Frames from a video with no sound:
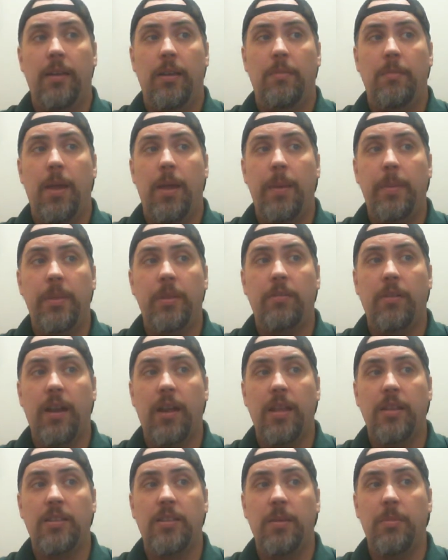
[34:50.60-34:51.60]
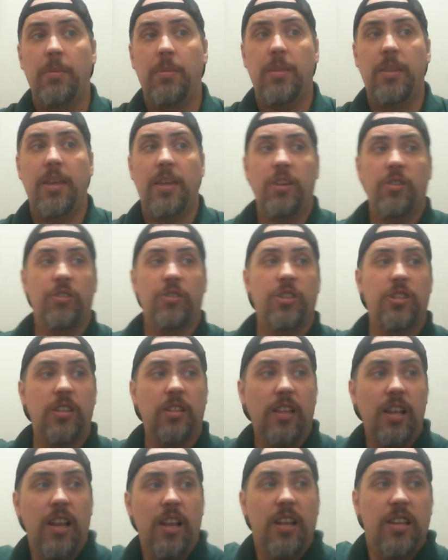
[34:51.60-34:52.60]
Maybe in the grand scheme of things, you're just
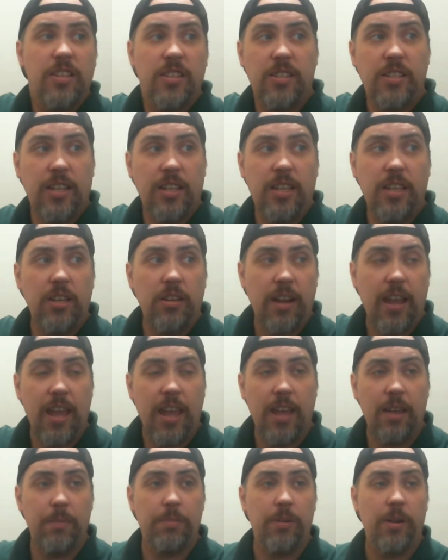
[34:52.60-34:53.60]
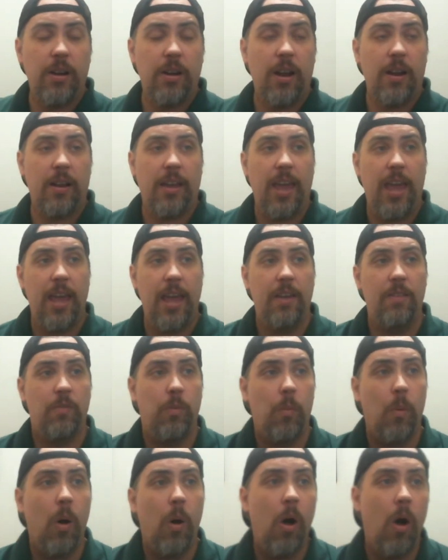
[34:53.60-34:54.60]
sticking your handprint on a cave
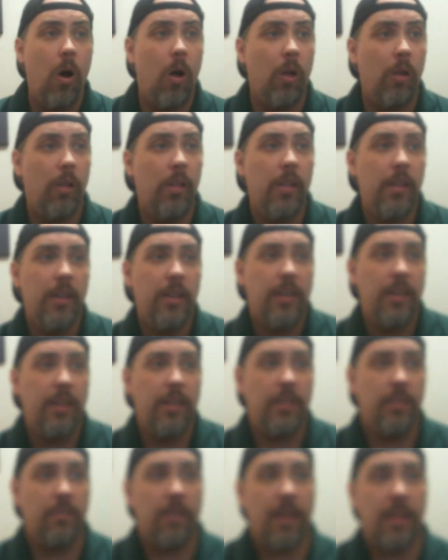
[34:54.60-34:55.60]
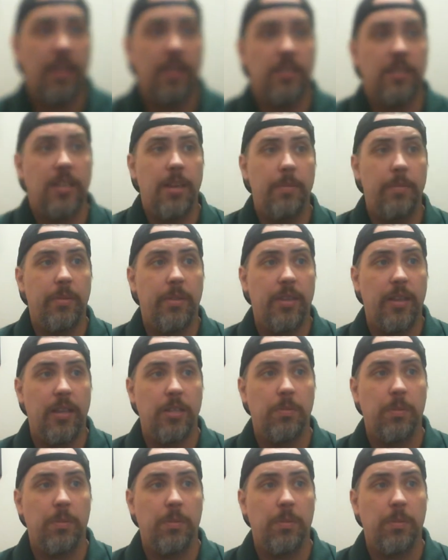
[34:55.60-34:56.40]
wall in the grand scheme of things.